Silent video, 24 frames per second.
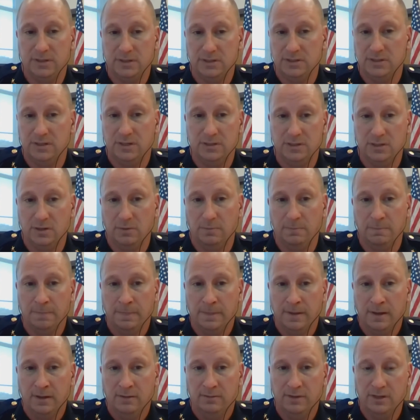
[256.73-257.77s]
a system
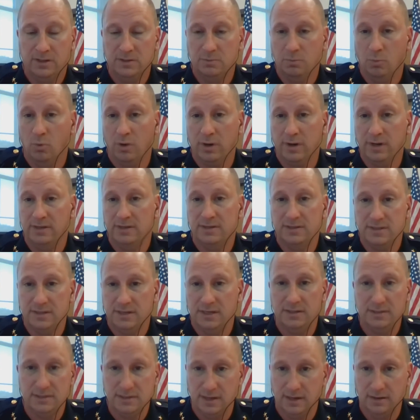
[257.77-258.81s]
that's more
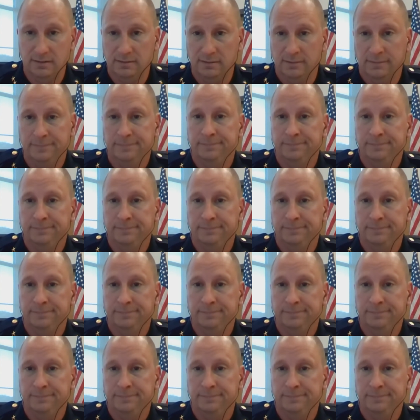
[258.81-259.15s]
consistent